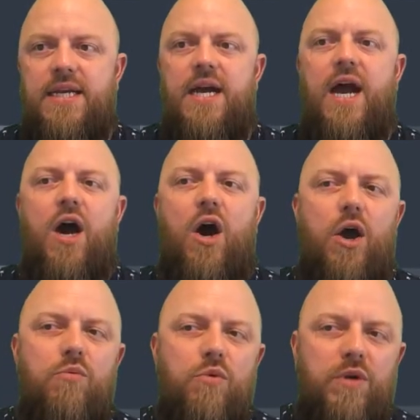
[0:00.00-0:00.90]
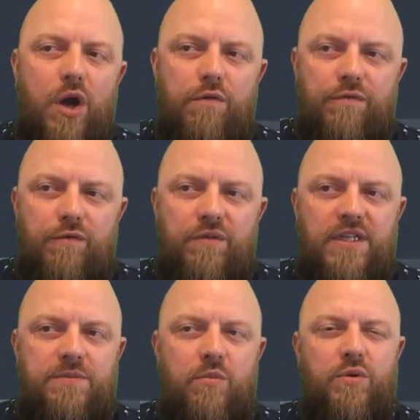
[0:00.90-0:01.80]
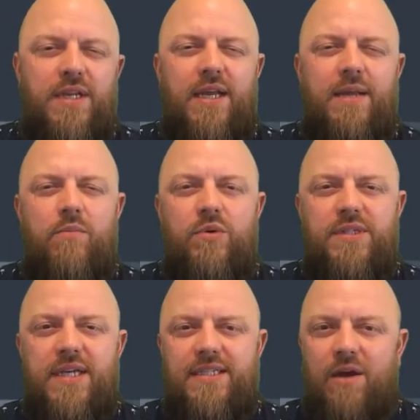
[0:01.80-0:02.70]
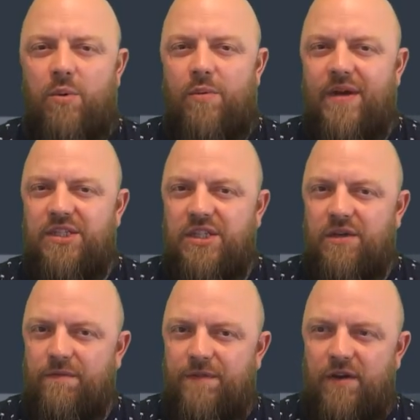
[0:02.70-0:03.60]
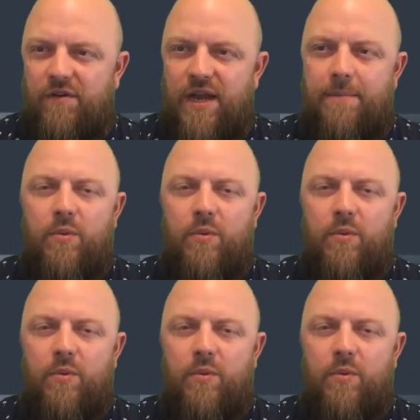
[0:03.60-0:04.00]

I will go through this in more detail when we're actually configuring it,